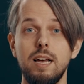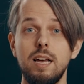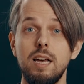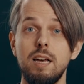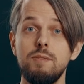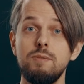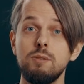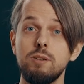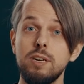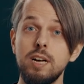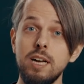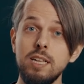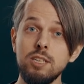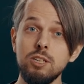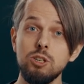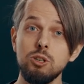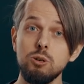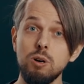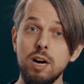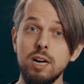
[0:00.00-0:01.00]
If you can't
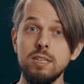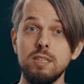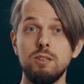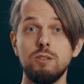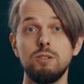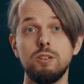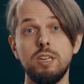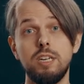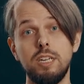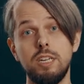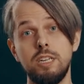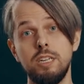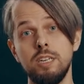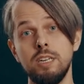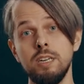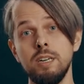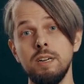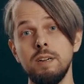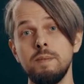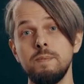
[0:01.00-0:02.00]
trust your
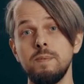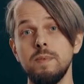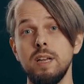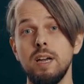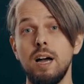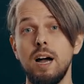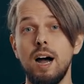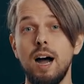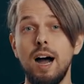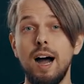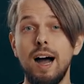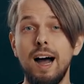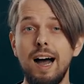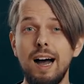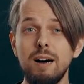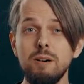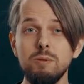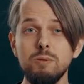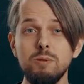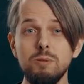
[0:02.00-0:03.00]
gear,
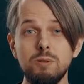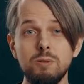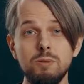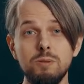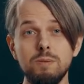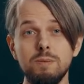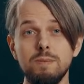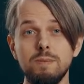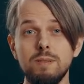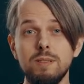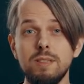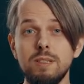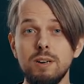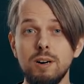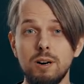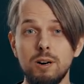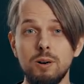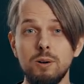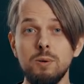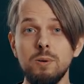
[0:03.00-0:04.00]
how do you
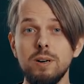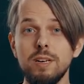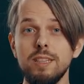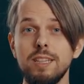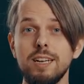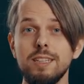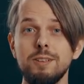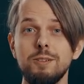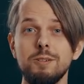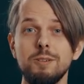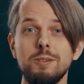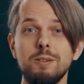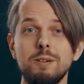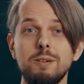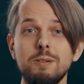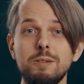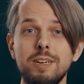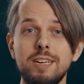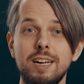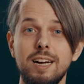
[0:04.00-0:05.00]
know that you're
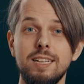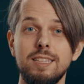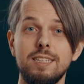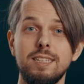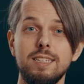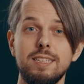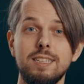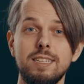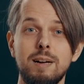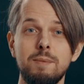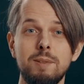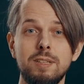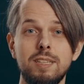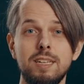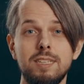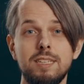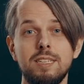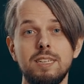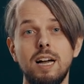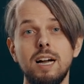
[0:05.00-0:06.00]
looking at something that
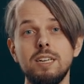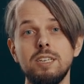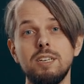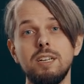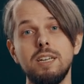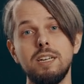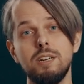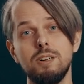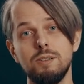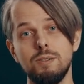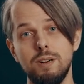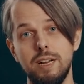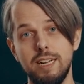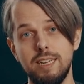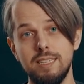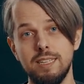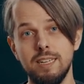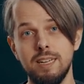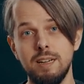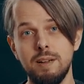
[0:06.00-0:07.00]
is actually
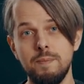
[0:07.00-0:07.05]
correct?